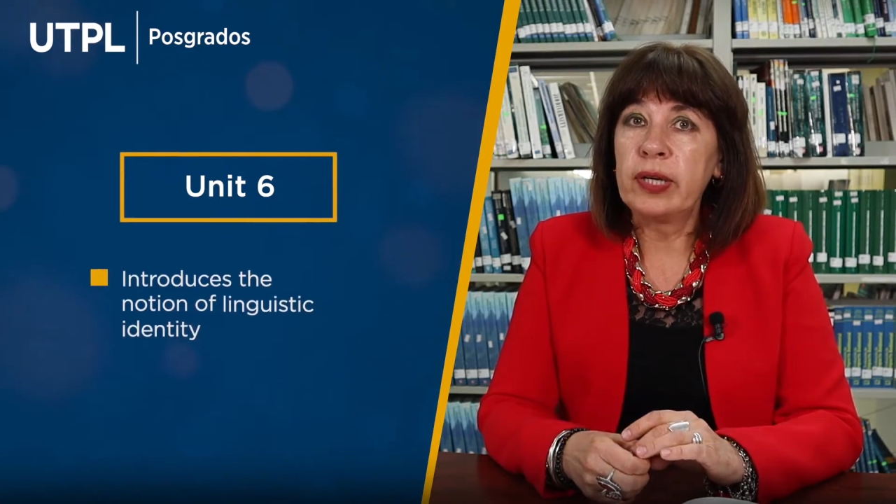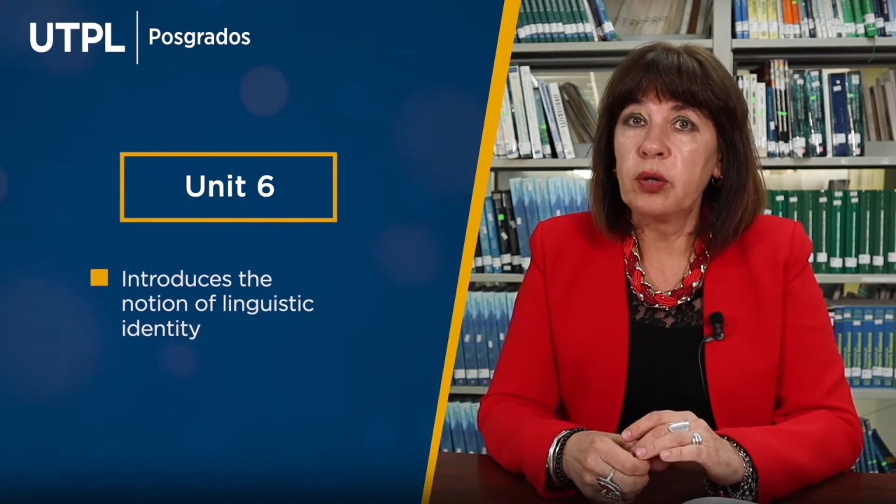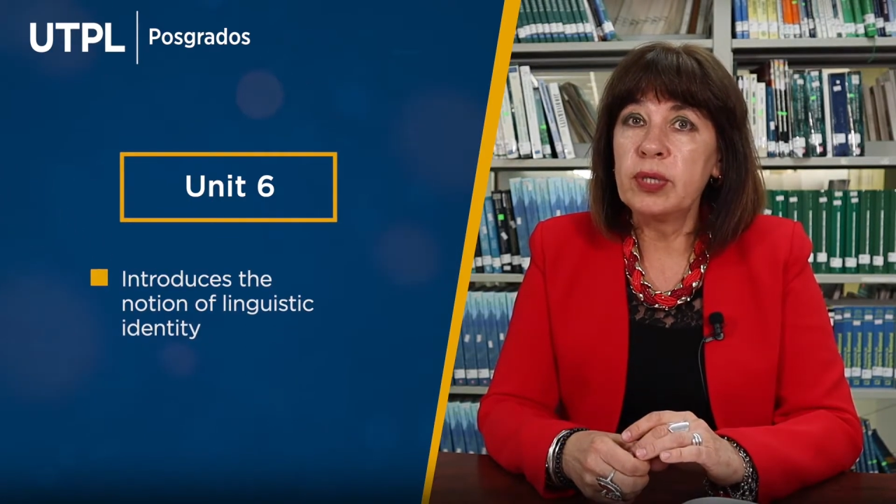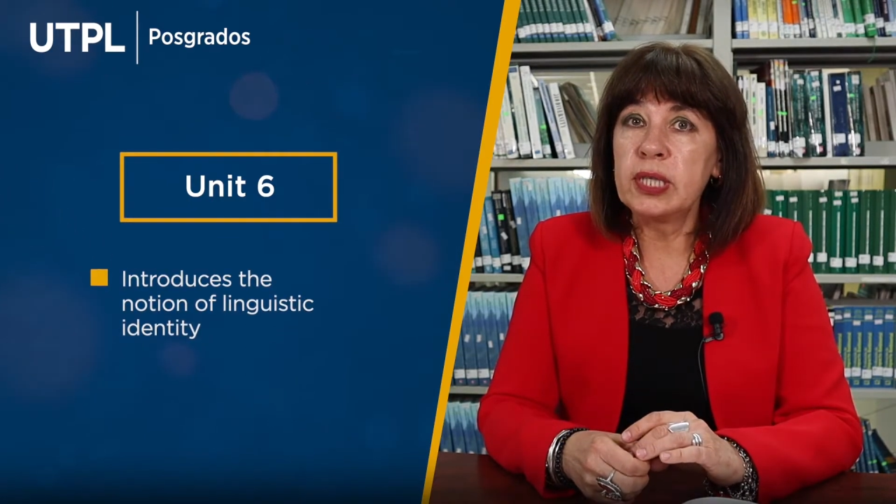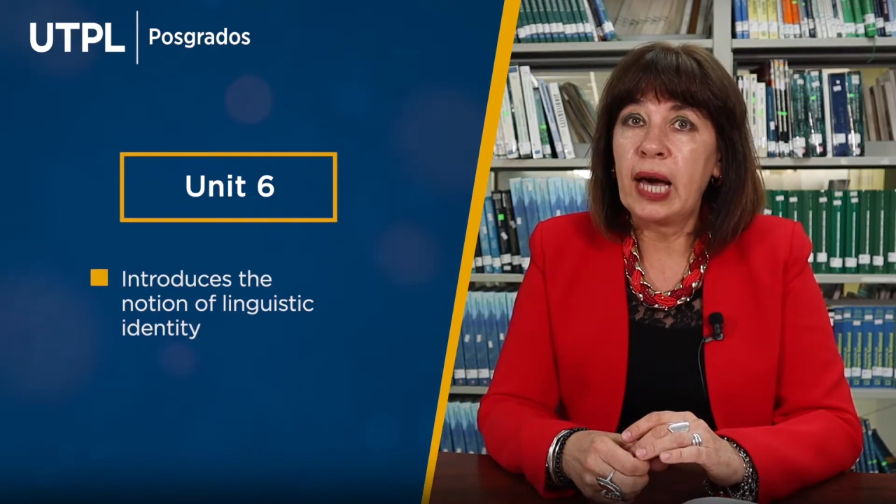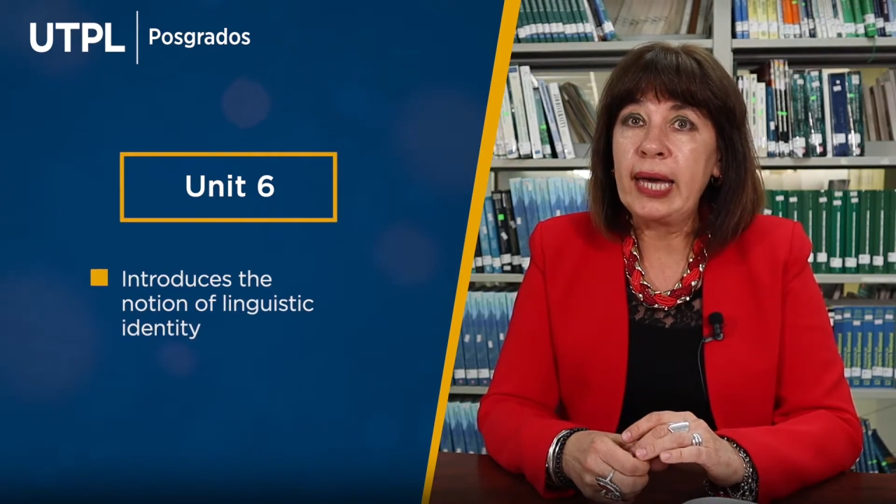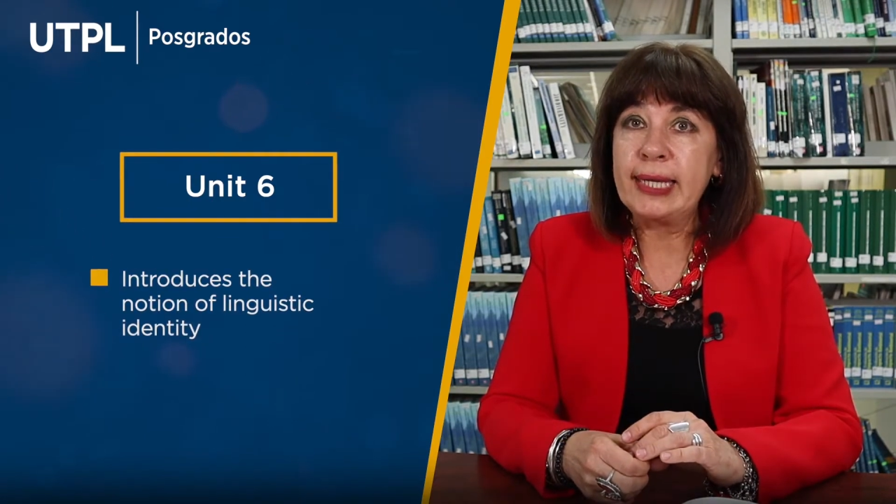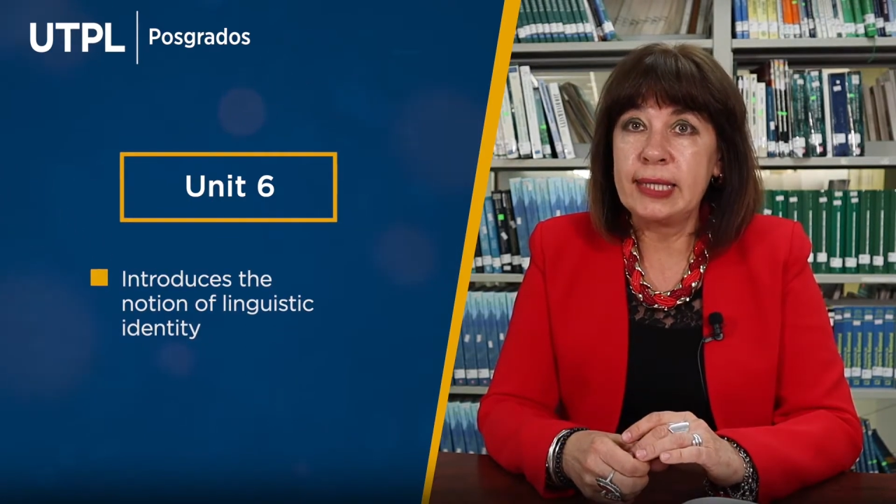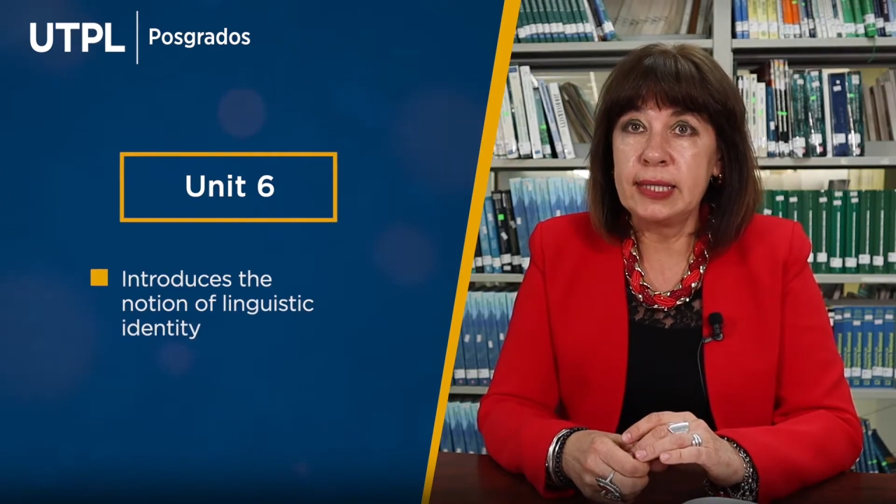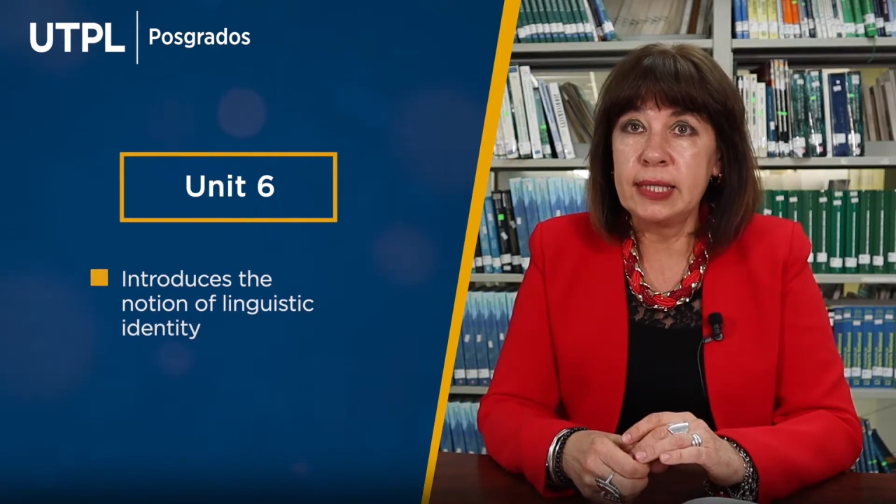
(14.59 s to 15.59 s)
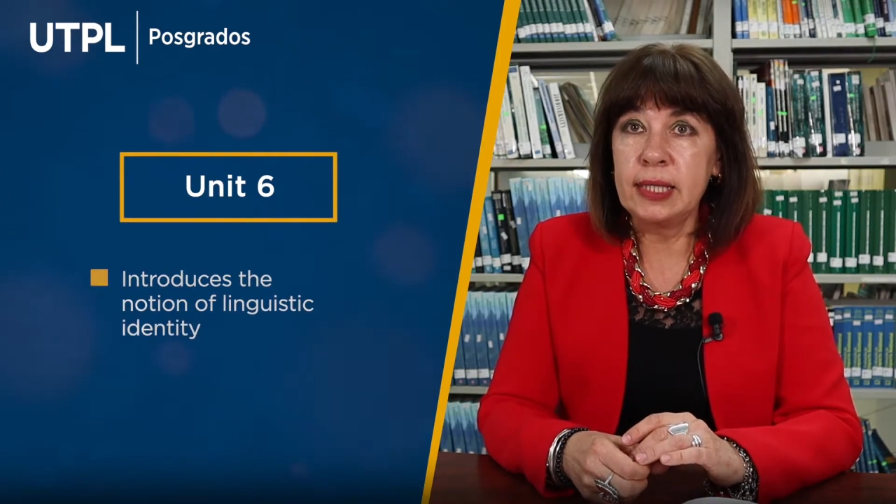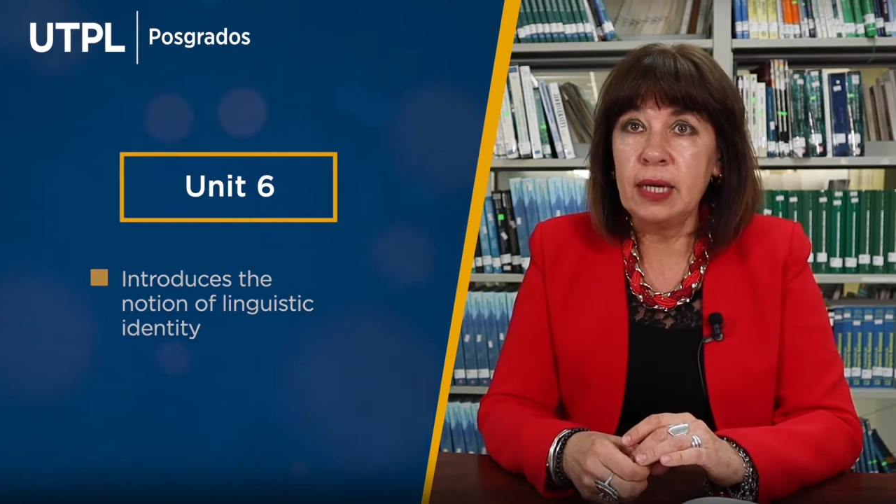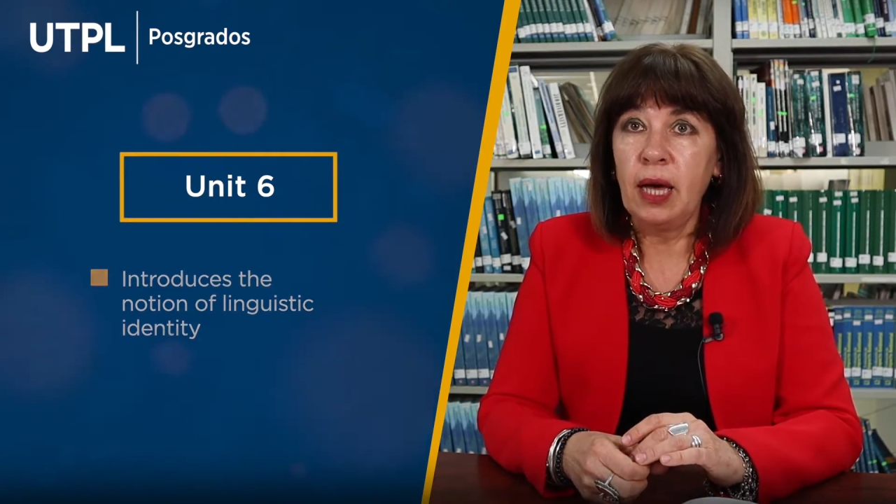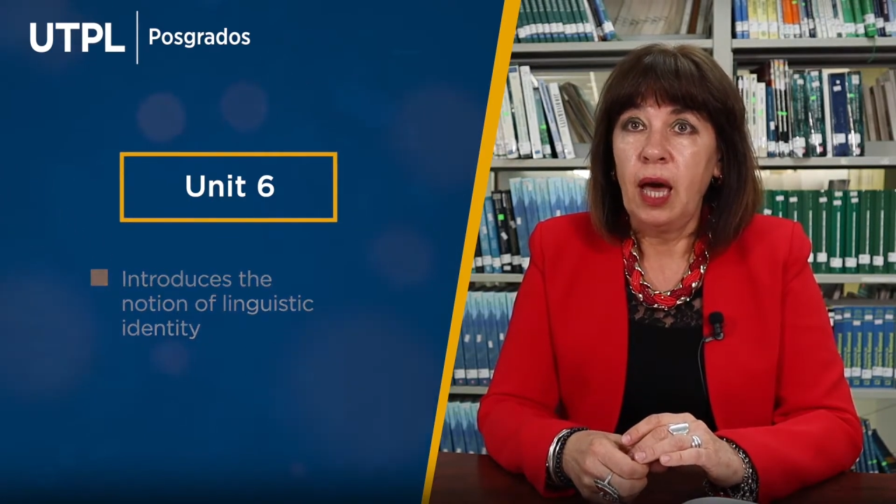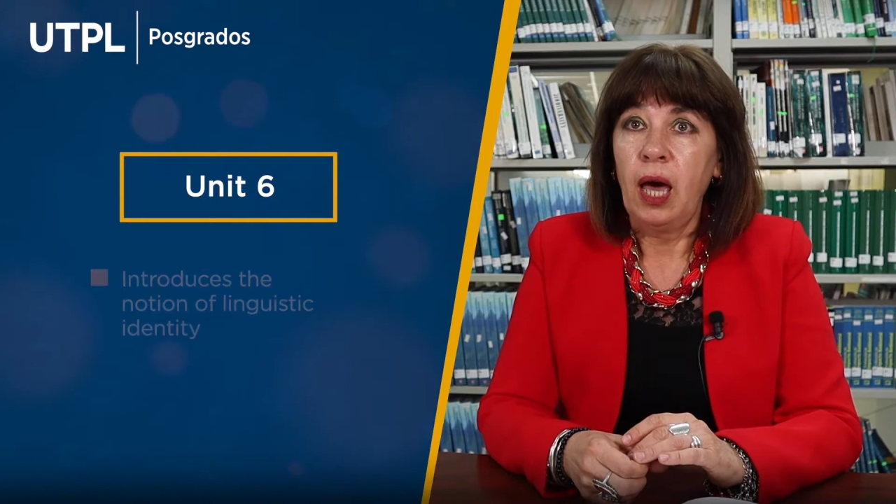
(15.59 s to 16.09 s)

linguistic identity,